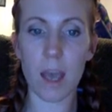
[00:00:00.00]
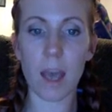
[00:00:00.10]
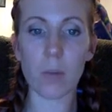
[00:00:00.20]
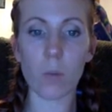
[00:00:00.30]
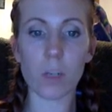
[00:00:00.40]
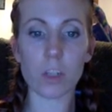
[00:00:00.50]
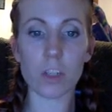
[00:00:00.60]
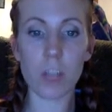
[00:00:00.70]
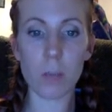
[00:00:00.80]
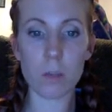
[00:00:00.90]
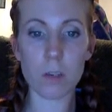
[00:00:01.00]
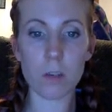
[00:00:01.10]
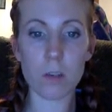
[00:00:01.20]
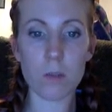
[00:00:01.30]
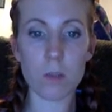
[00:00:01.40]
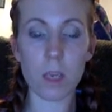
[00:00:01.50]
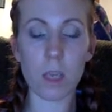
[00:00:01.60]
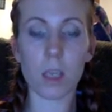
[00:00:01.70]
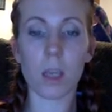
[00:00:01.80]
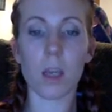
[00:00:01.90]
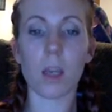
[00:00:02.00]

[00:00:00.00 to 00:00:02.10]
and what shapes you're using